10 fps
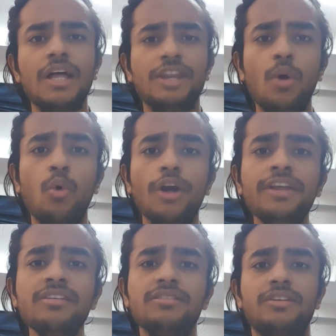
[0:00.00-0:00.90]
Now, what
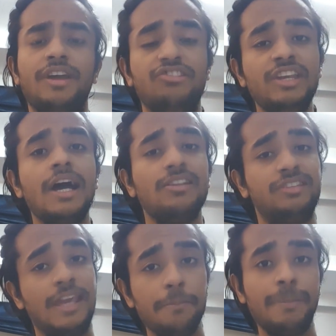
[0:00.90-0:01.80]
is Rajinikanth's
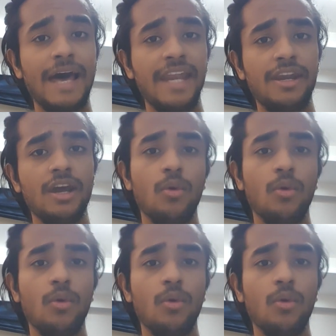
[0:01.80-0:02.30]
game plan?